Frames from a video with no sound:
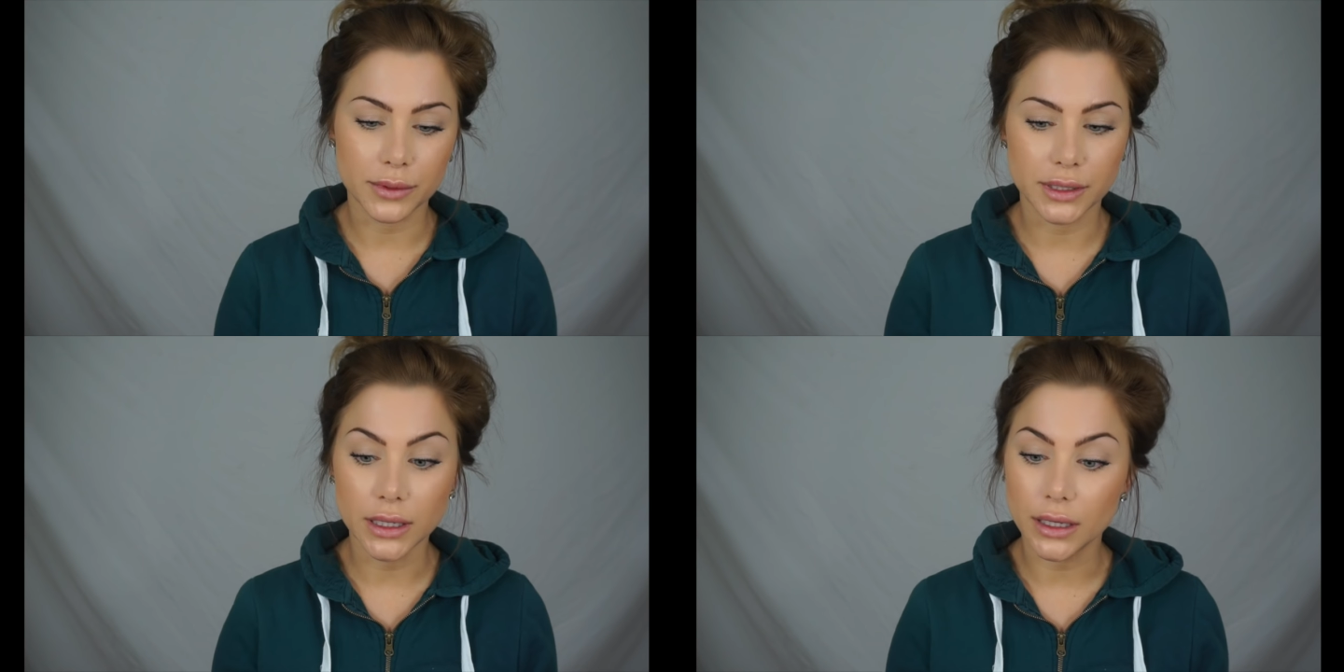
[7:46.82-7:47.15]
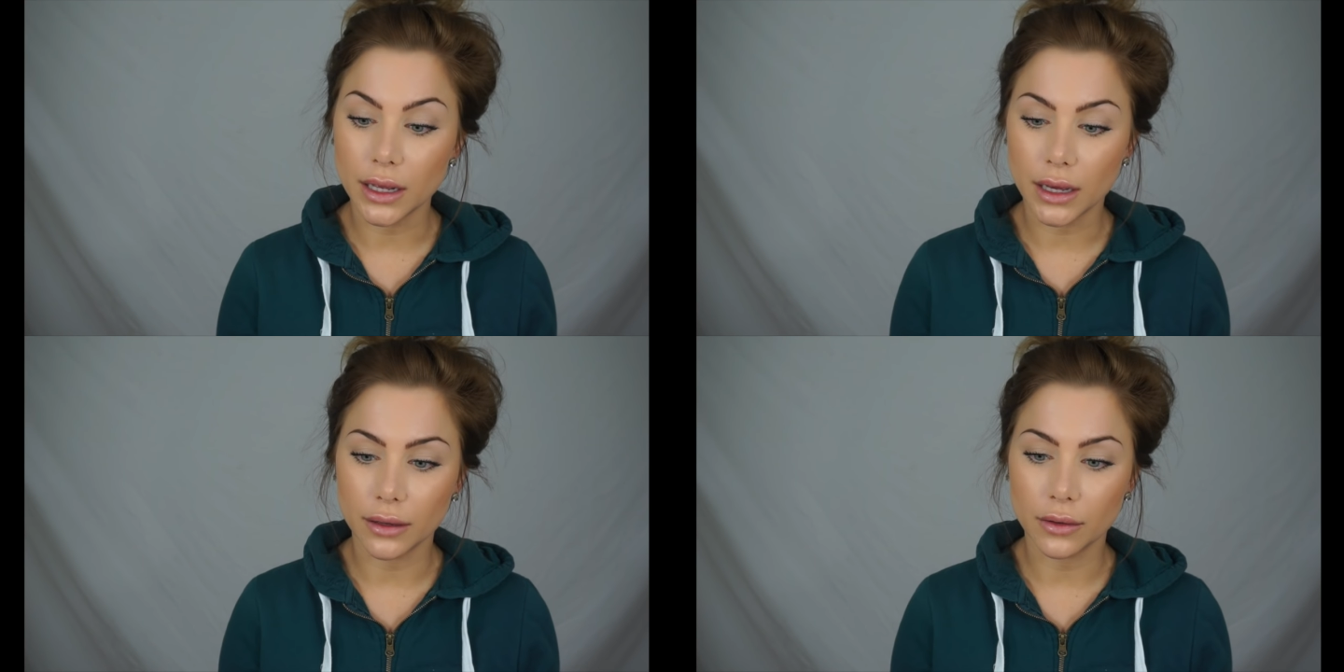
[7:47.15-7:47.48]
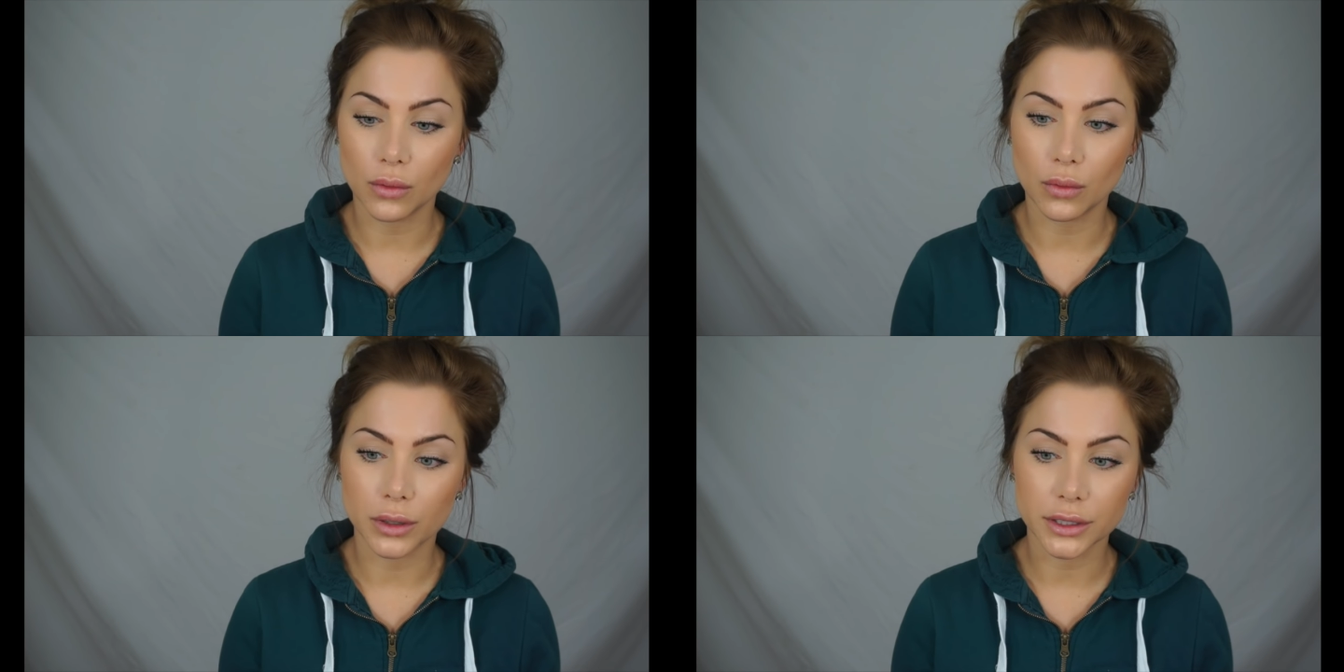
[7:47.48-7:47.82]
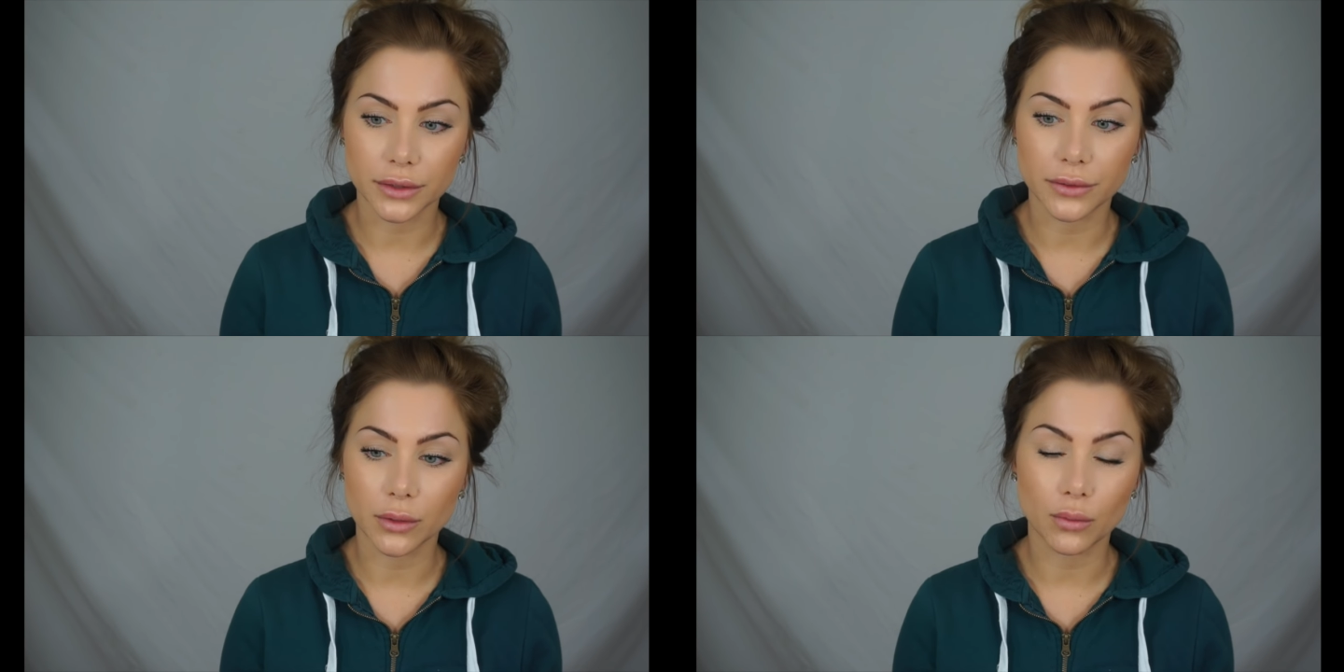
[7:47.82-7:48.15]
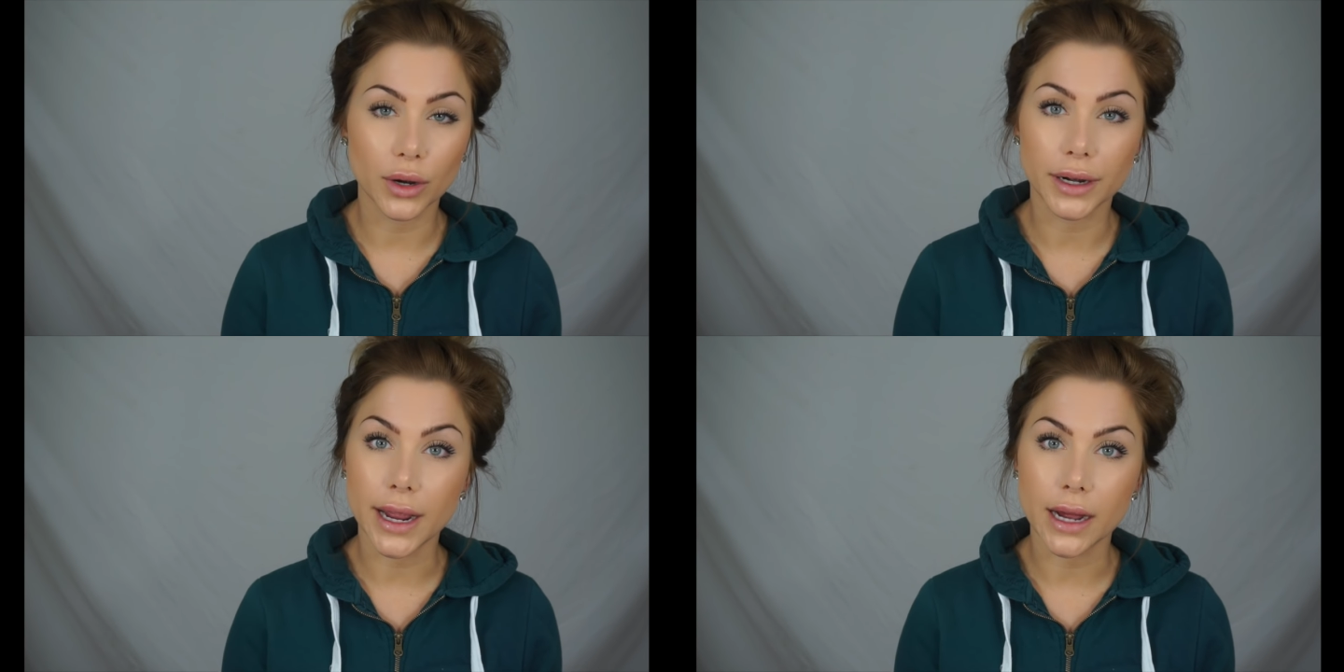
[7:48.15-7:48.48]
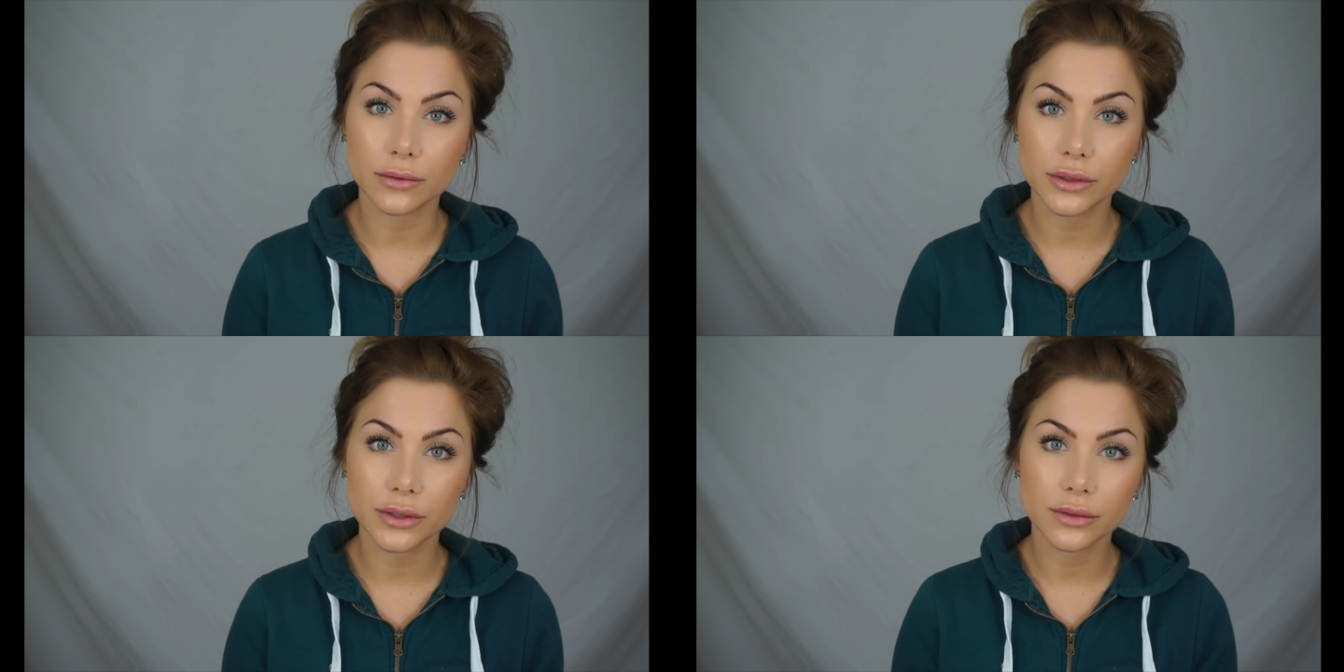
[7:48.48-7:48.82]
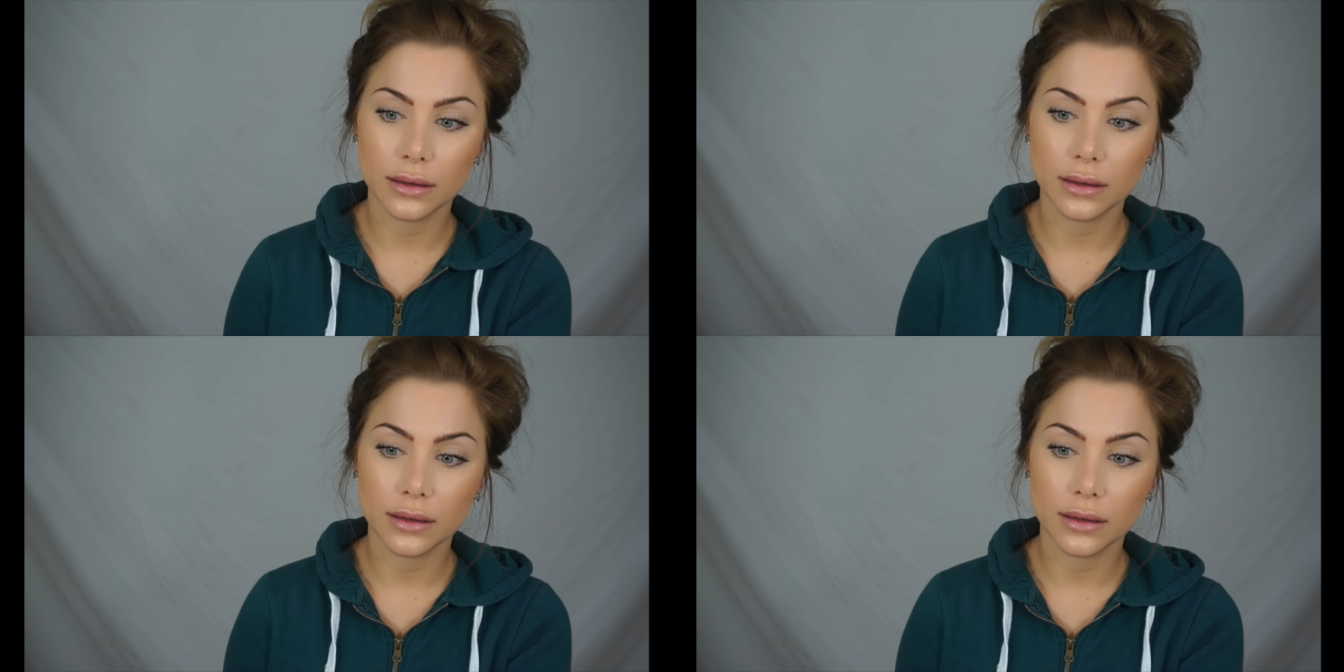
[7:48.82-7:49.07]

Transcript: was eating or different workouts